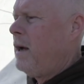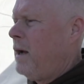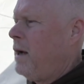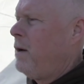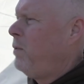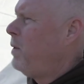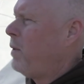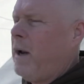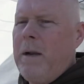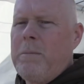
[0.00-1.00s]
We
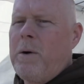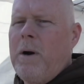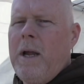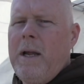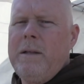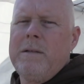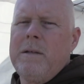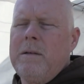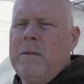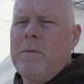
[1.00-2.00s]
run it in parades
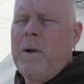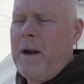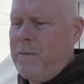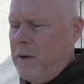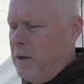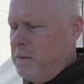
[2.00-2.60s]
and whatever.